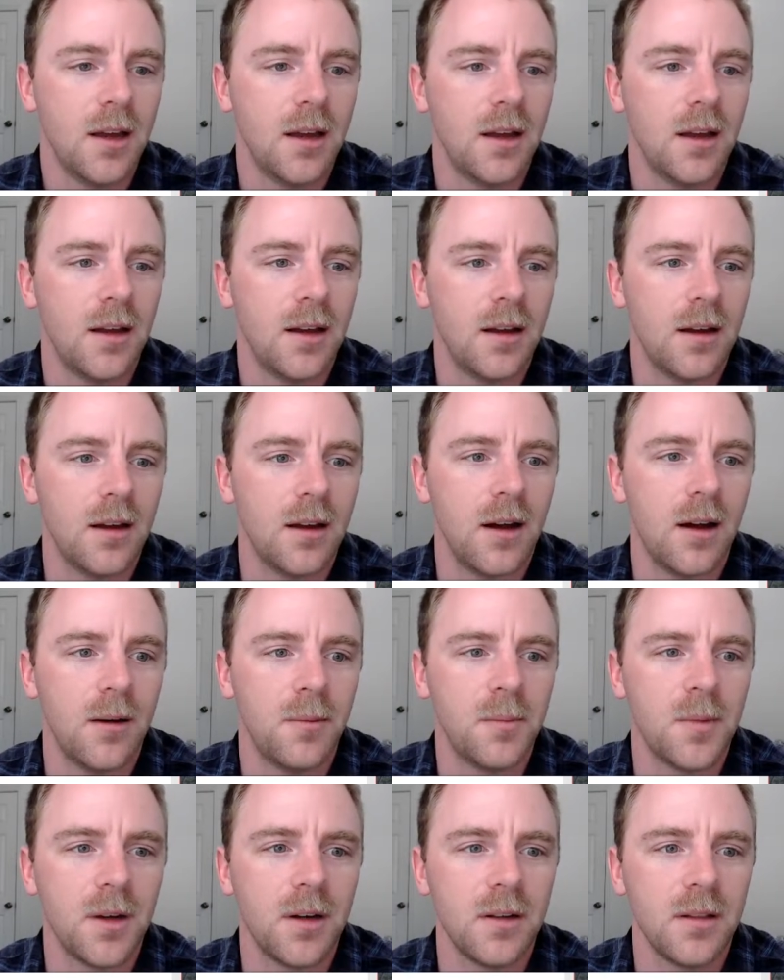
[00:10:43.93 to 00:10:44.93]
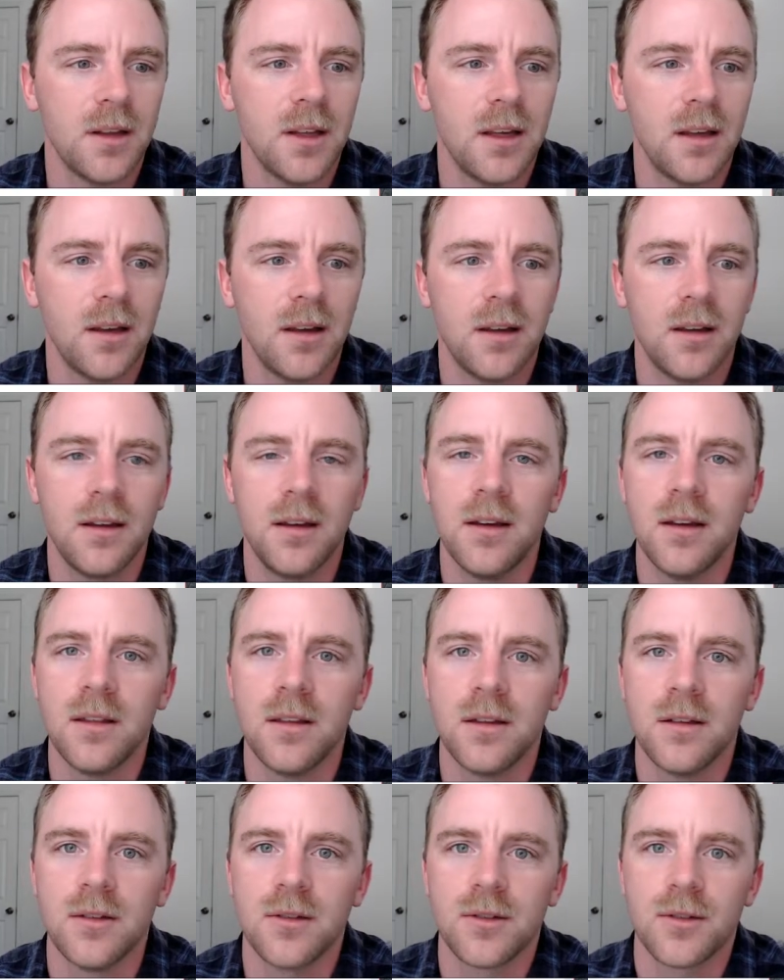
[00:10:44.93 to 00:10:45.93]
I'm going to link in
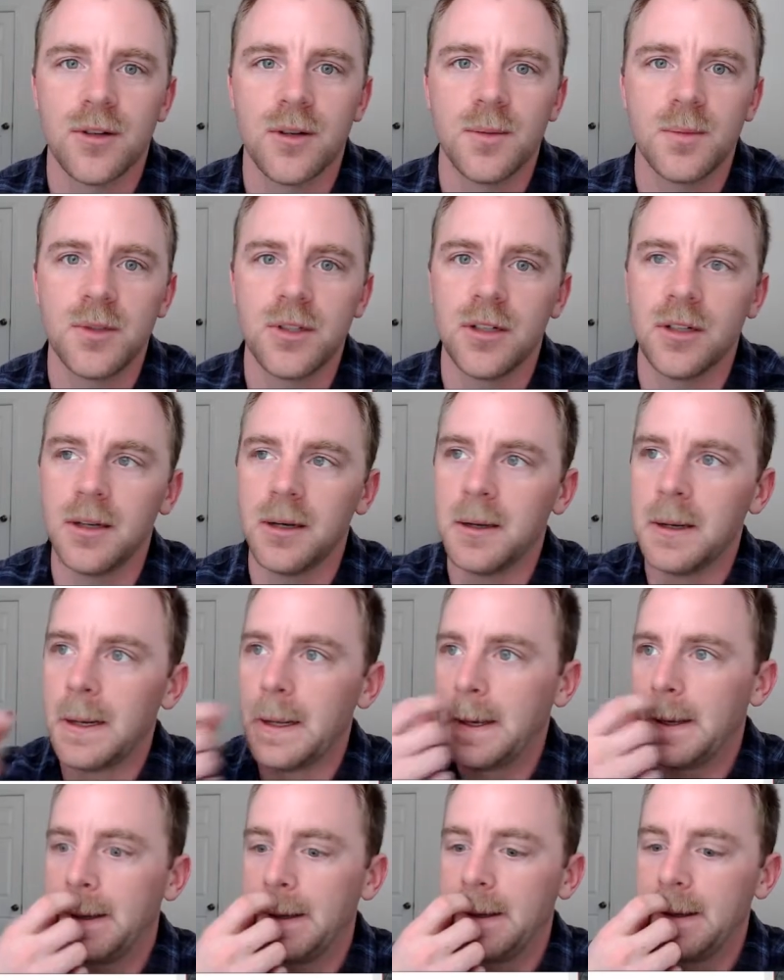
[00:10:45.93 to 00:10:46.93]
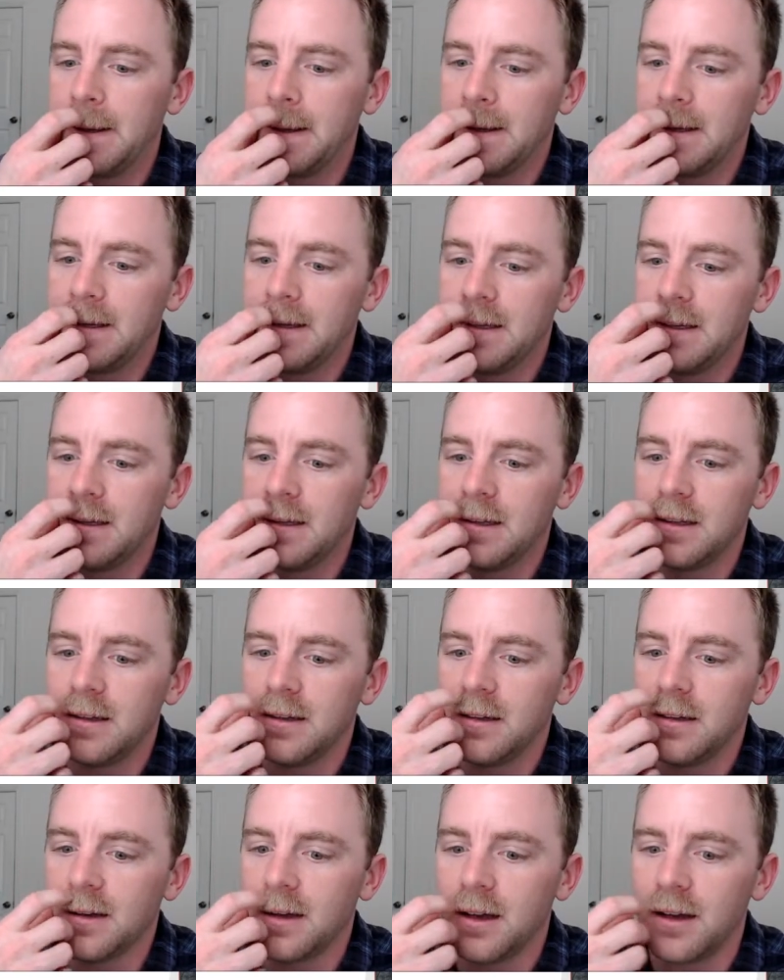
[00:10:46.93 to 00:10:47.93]
the description
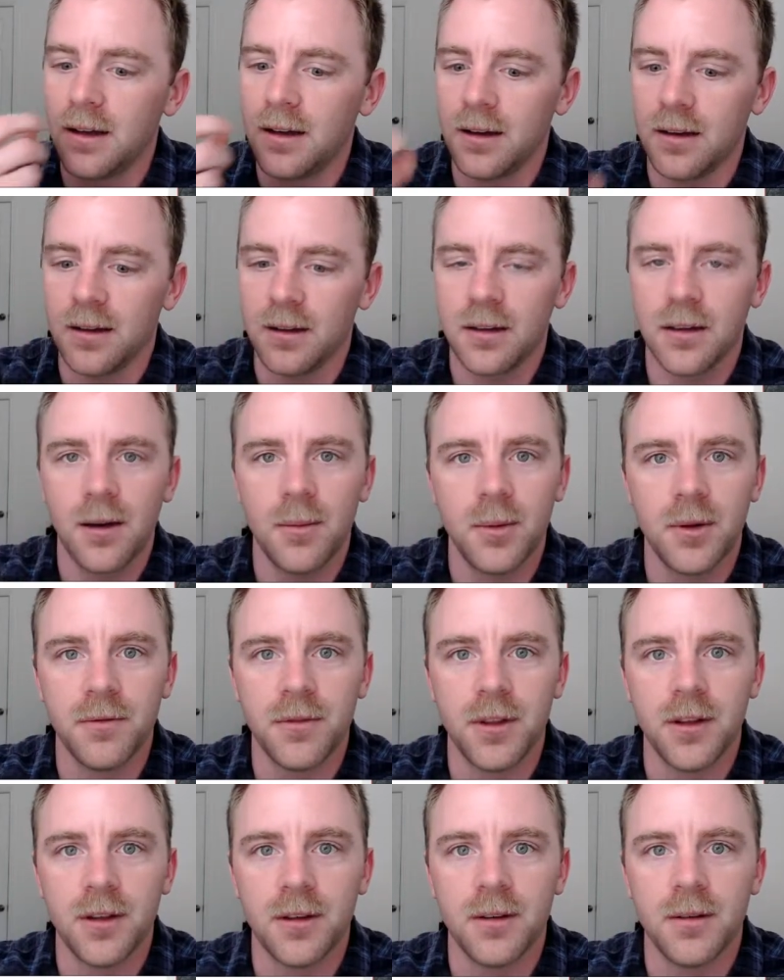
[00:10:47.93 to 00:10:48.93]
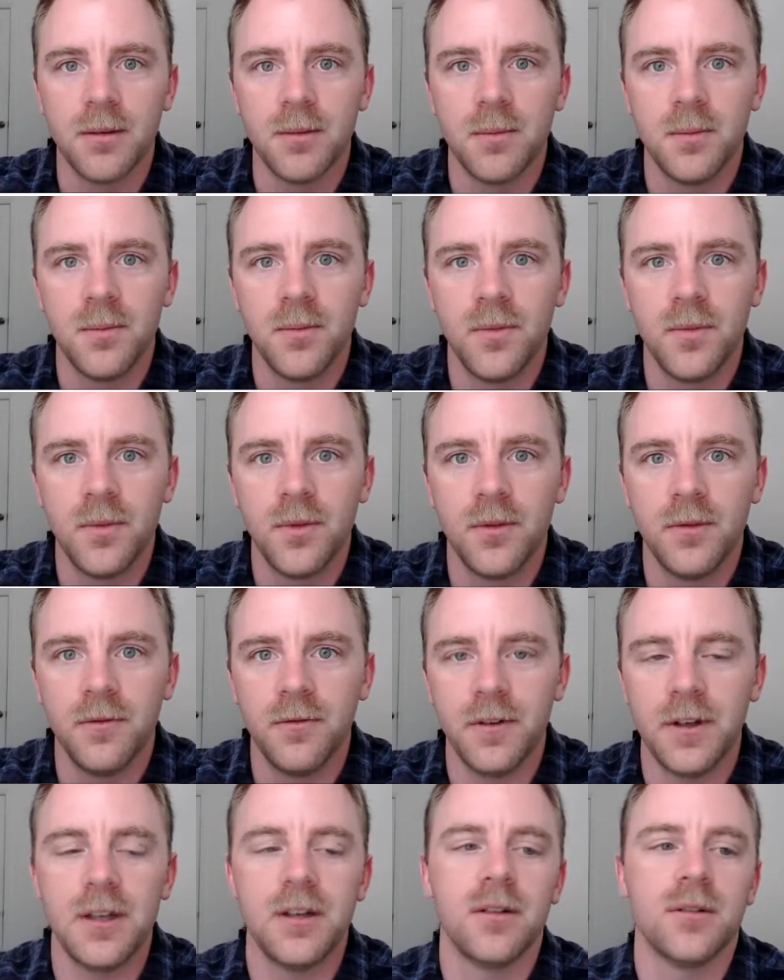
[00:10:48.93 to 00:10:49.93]
a couple of the
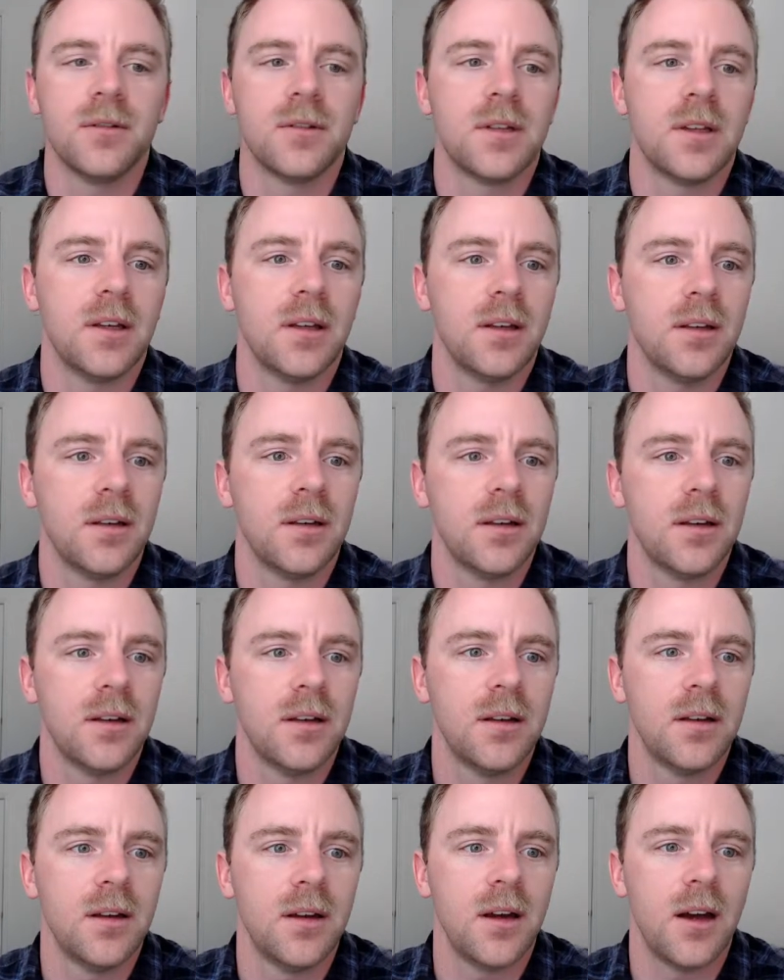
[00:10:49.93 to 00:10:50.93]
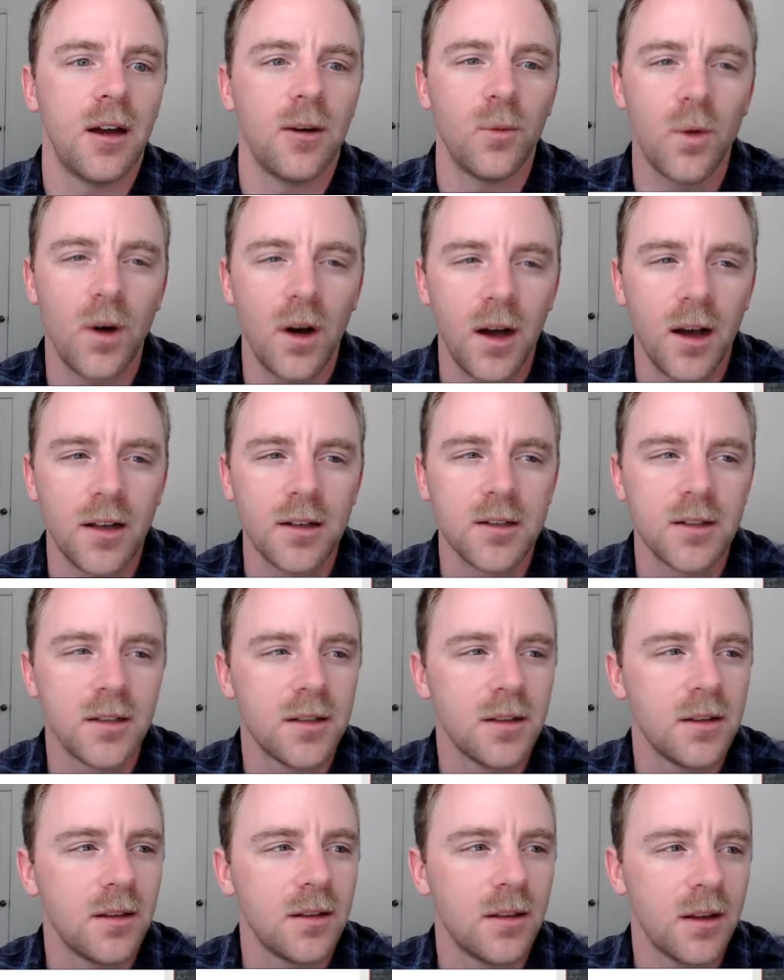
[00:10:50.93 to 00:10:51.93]
videos that I watched
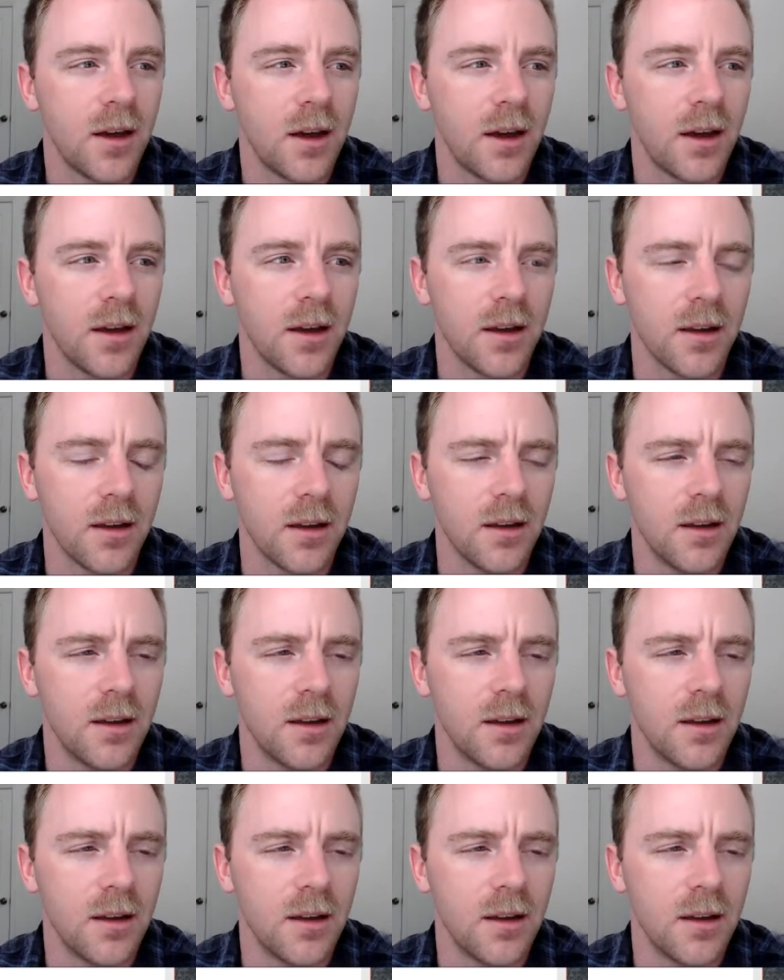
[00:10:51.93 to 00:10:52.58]
that I